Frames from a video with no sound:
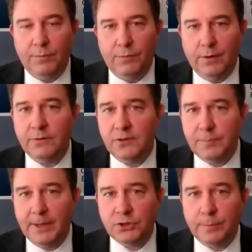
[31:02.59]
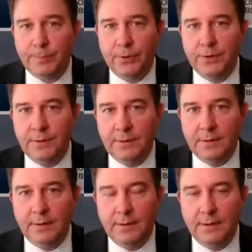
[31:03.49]
there's a special
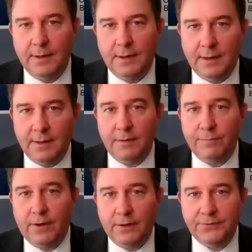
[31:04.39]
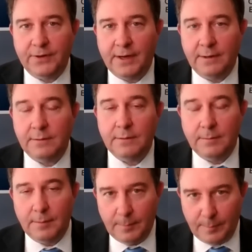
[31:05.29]
burden that falls on
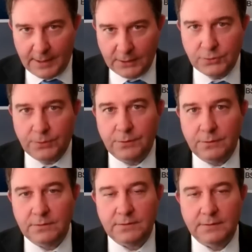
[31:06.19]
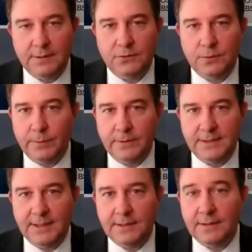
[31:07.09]
my shoulders as
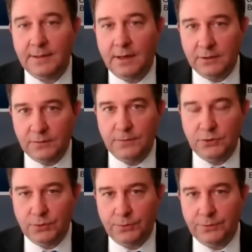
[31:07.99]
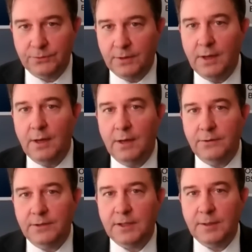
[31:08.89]
superintendent and OSFI's shoulders
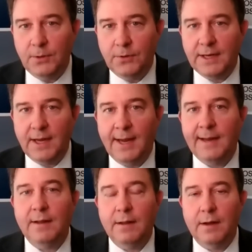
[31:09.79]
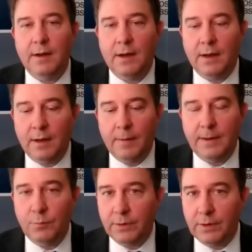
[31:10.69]
to communicate
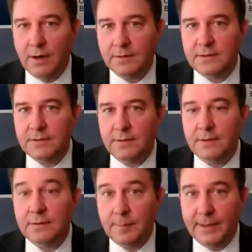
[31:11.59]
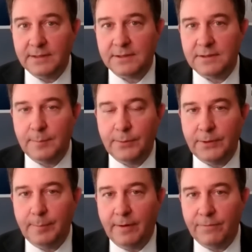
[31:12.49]
in regards to the domestic
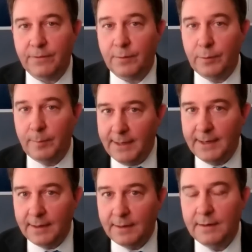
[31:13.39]
stability buffer that we mean it,